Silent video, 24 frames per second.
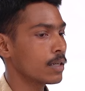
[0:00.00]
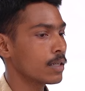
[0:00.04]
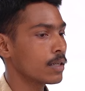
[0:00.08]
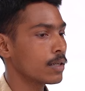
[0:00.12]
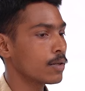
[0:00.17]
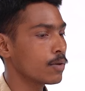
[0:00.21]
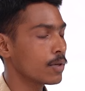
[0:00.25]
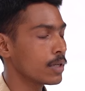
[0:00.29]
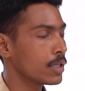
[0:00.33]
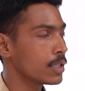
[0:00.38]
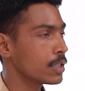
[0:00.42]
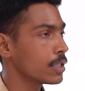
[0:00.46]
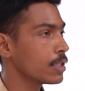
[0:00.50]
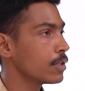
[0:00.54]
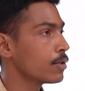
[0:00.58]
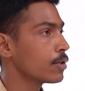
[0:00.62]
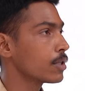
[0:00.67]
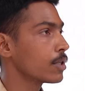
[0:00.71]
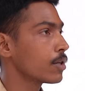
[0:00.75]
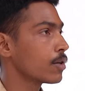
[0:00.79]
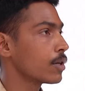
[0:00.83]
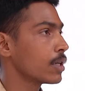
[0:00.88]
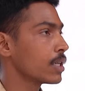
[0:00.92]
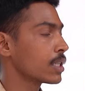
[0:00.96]
do his
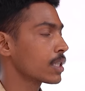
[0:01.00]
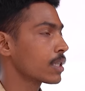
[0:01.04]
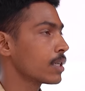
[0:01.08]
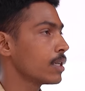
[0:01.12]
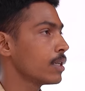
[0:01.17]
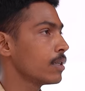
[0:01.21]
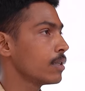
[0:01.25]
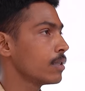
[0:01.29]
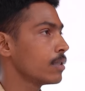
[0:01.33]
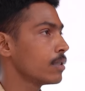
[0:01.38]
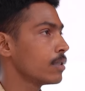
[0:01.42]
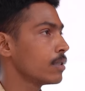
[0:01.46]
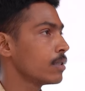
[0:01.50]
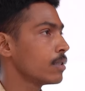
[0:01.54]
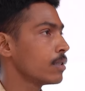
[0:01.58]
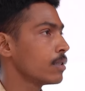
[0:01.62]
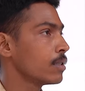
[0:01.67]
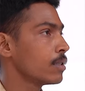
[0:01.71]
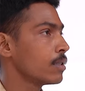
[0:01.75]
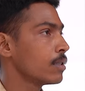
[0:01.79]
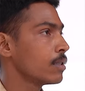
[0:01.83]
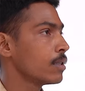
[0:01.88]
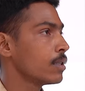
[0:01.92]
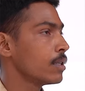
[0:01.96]
duty honestly.
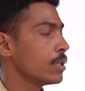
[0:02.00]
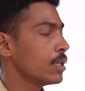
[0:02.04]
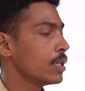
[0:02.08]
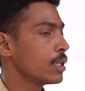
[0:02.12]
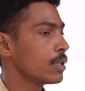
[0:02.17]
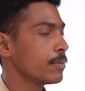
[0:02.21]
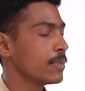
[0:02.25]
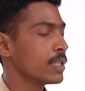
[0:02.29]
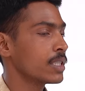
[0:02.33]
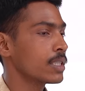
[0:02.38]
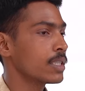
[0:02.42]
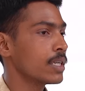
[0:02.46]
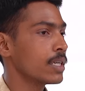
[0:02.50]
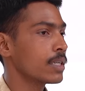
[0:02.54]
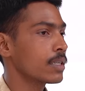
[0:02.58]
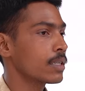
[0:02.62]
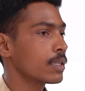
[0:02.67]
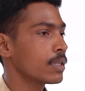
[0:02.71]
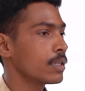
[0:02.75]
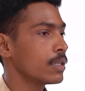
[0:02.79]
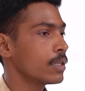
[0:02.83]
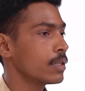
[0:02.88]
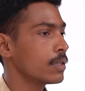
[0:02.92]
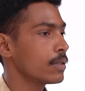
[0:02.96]
It means that
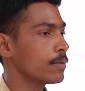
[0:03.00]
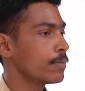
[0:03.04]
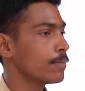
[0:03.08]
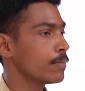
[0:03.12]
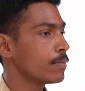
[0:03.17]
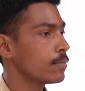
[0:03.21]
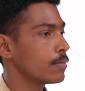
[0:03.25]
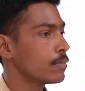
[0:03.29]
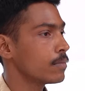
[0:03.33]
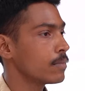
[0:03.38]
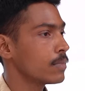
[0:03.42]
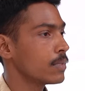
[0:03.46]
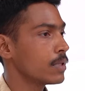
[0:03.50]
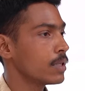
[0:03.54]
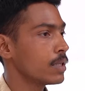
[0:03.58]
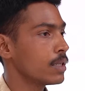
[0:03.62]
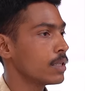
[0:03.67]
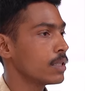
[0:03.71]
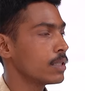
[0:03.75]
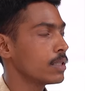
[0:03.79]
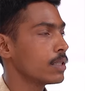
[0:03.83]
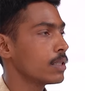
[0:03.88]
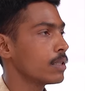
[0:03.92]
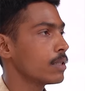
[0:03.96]
he
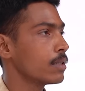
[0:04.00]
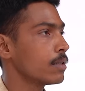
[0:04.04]
is